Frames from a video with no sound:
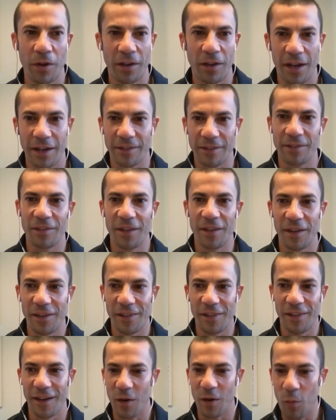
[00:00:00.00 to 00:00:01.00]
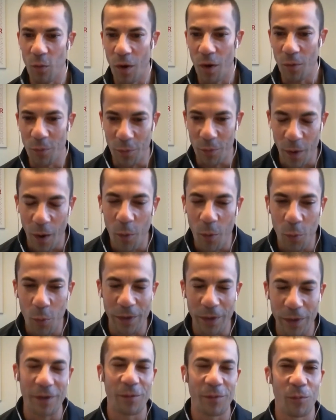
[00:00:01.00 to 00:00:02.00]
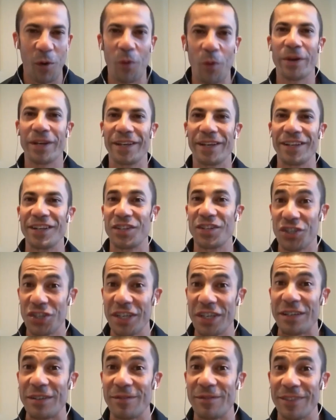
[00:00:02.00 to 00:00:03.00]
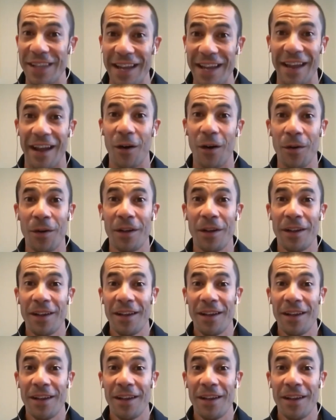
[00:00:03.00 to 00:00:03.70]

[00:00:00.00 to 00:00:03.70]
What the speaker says: Like what we can achieve now